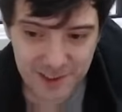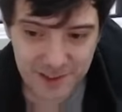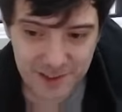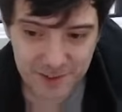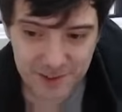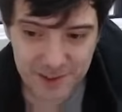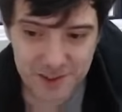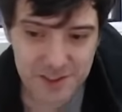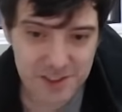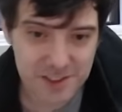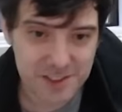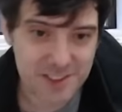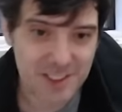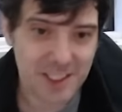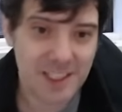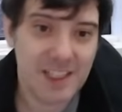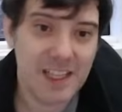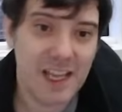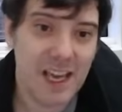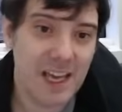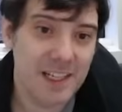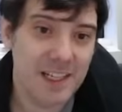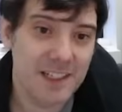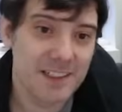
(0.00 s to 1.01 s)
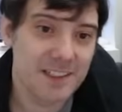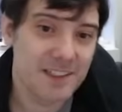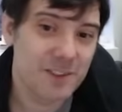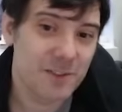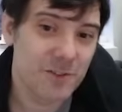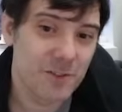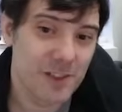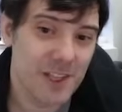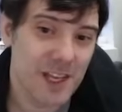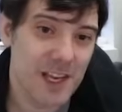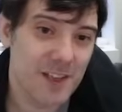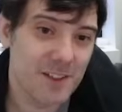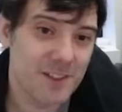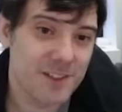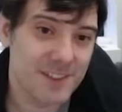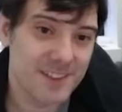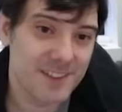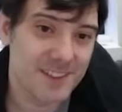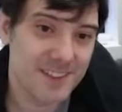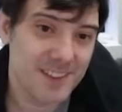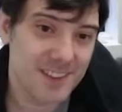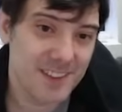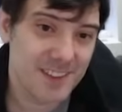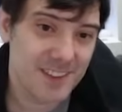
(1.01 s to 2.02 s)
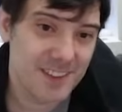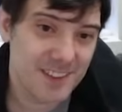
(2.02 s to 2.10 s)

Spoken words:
We used to say that in 2000.